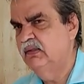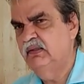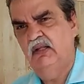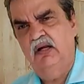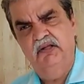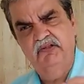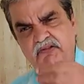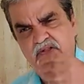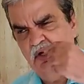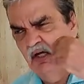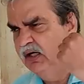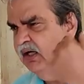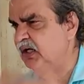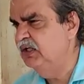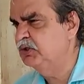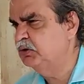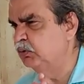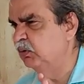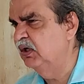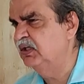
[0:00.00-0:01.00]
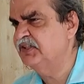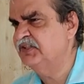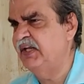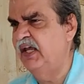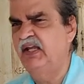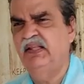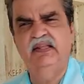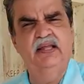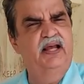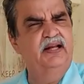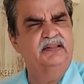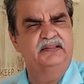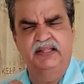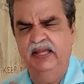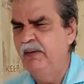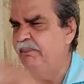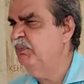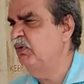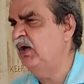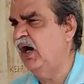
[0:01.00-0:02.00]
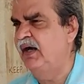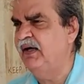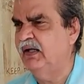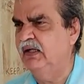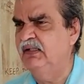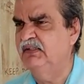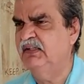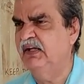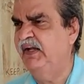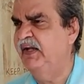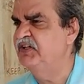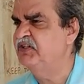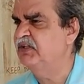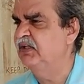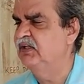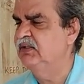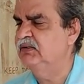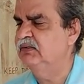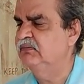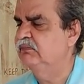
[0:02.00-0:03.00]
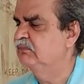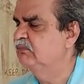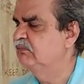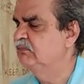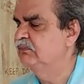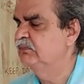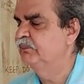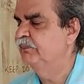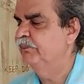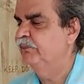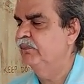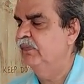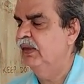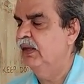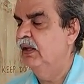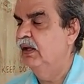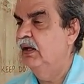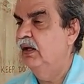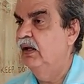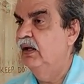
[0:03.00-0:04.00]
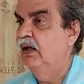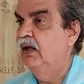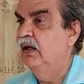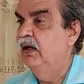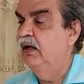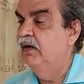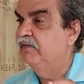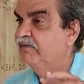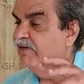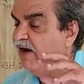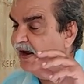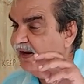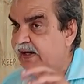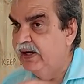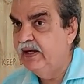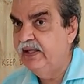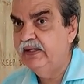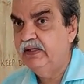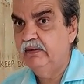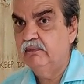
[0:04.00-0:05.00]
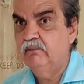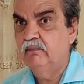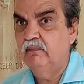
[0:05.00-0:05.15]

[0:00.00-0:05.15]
are journalists who are staying there, they put articles against us. Finally,